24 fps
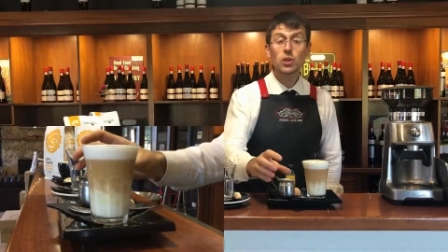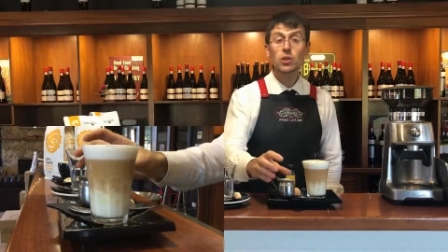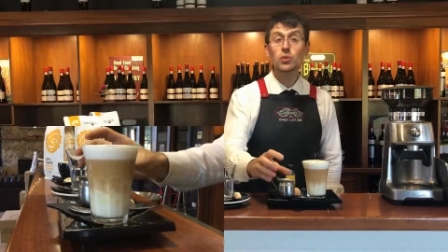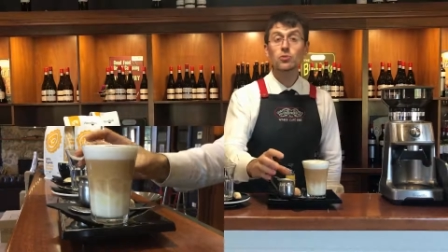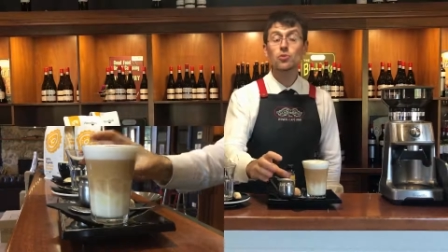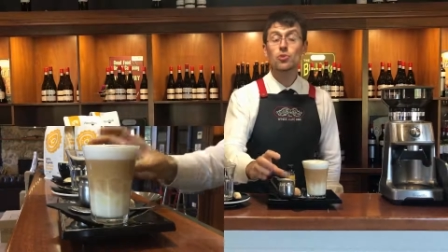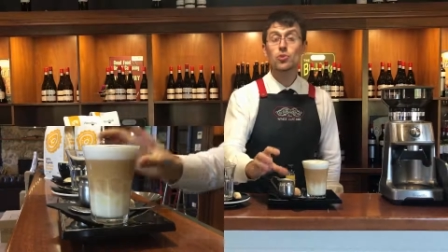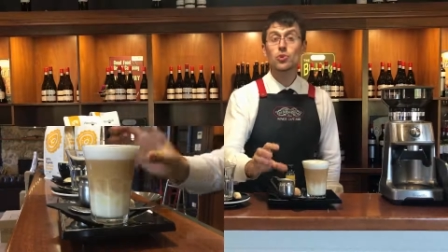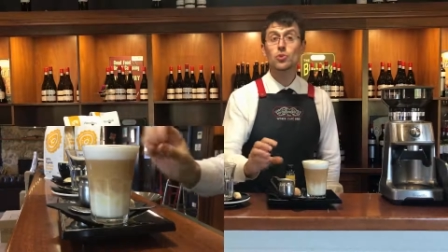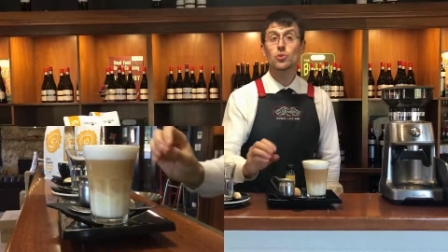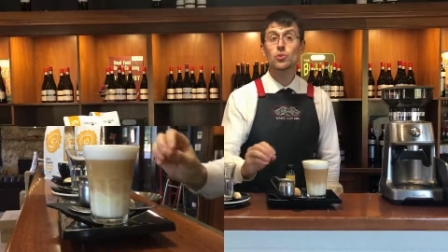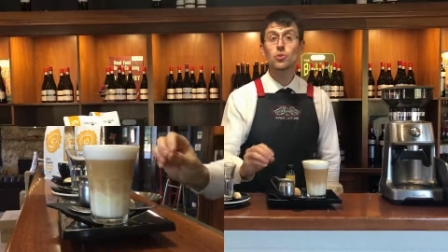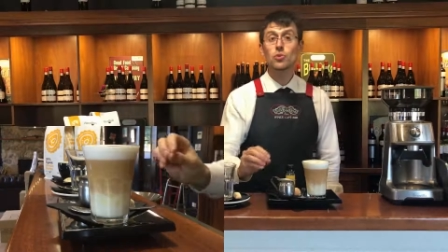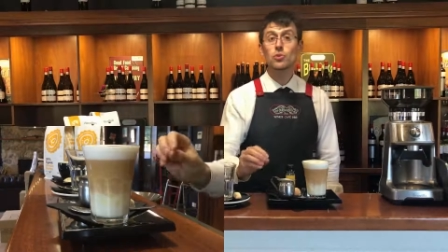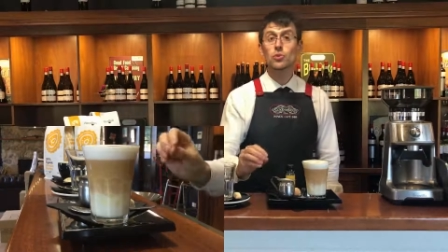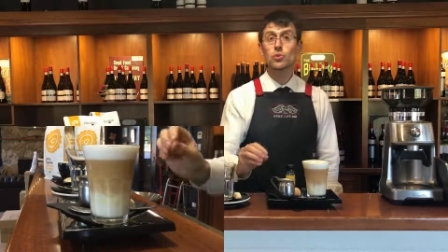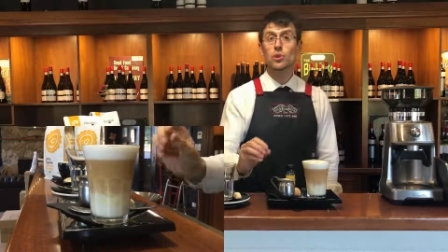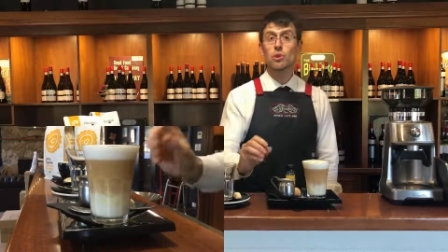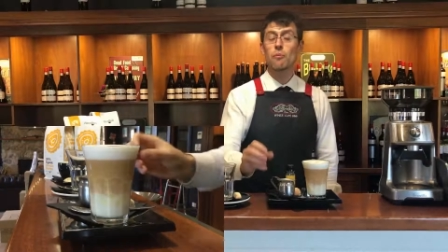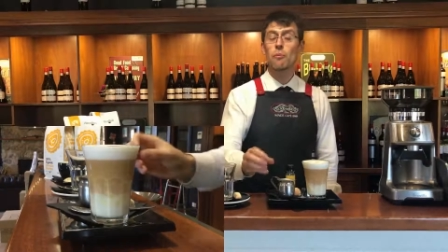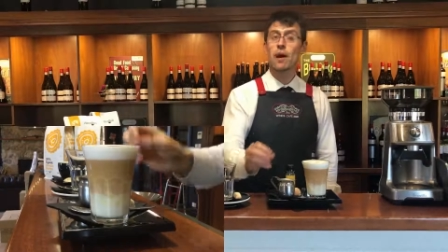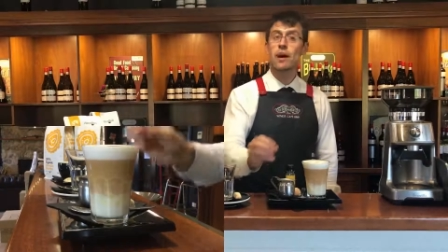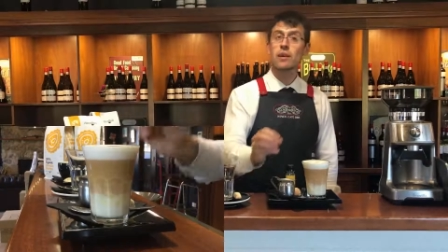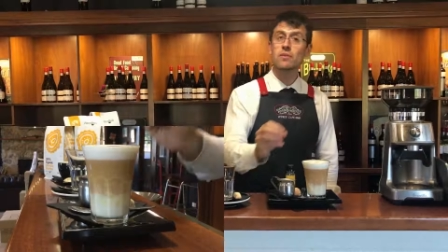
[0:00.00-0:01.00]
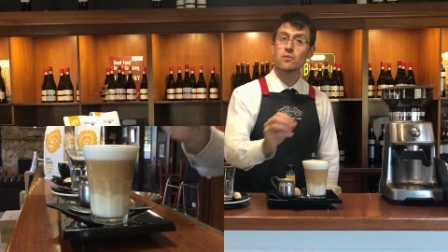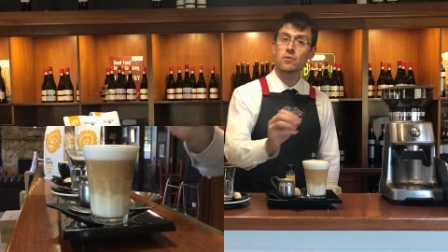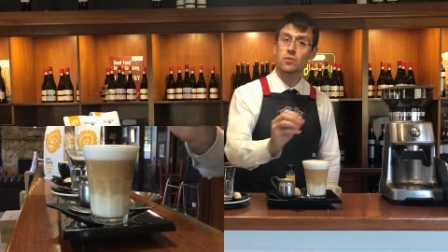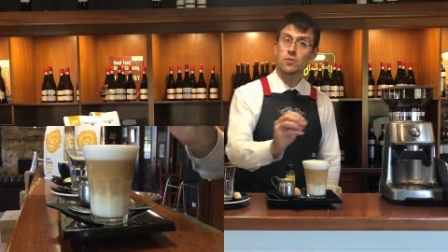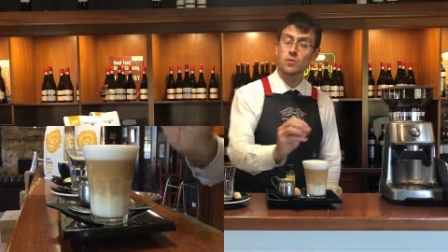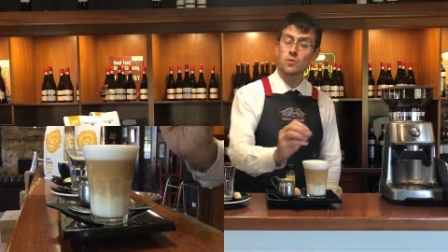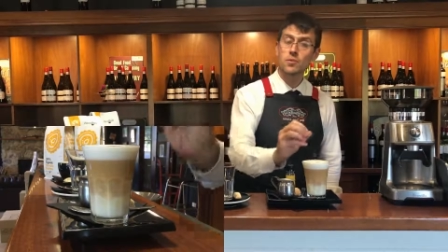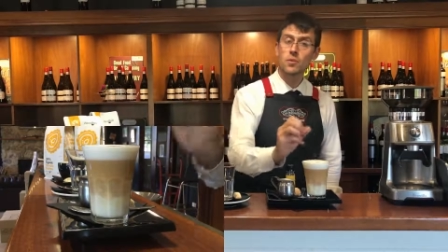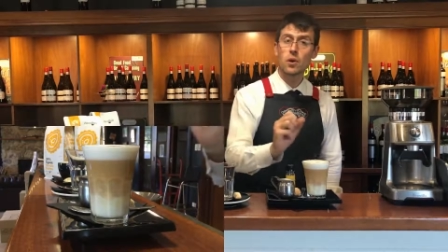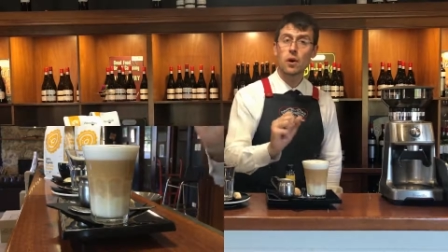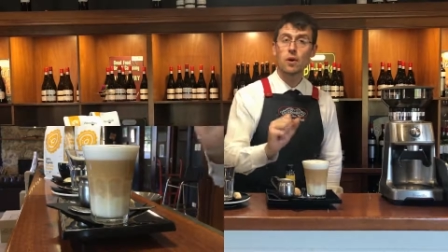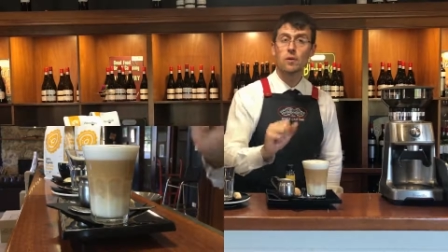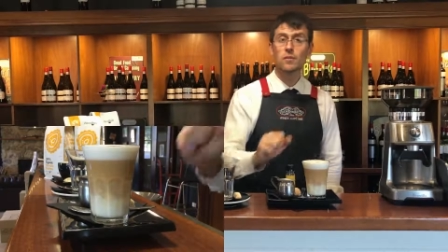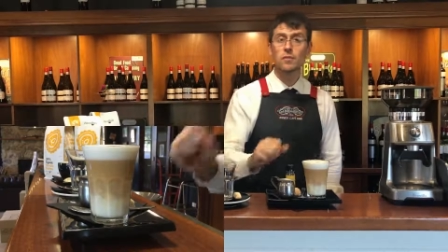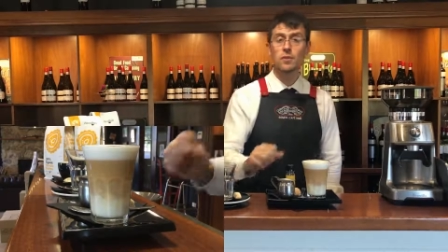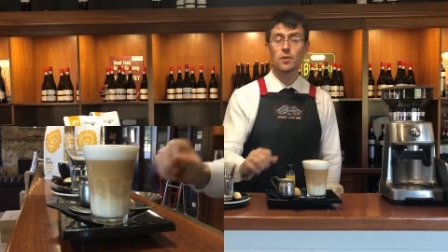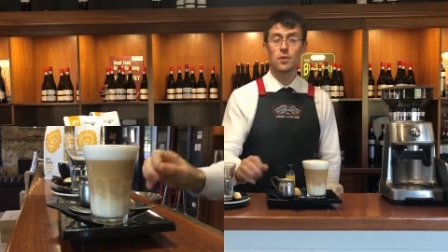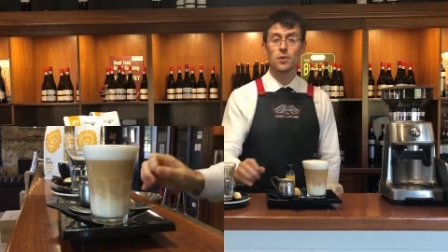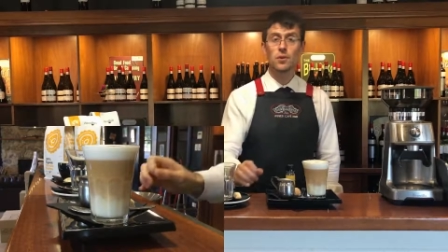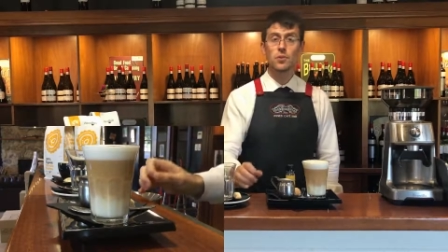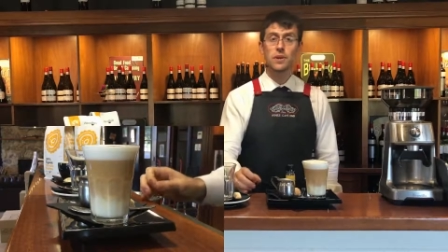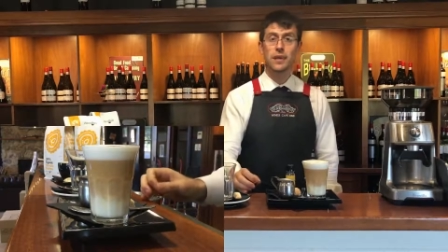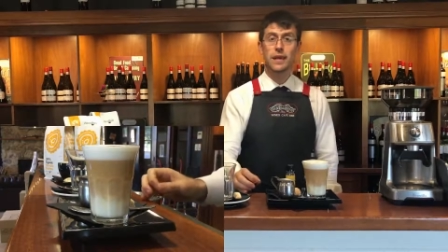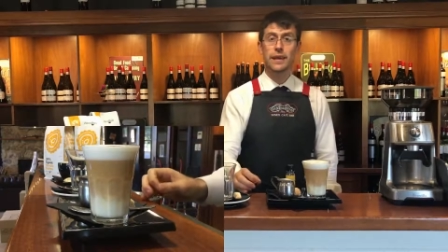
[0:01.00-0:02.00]
can choose amount of
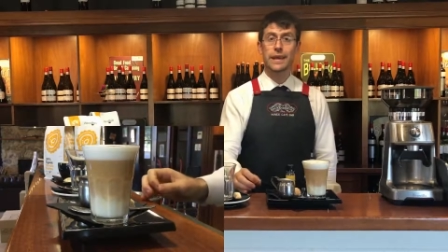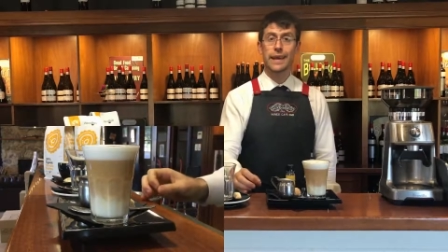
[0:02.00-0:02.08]
coffee you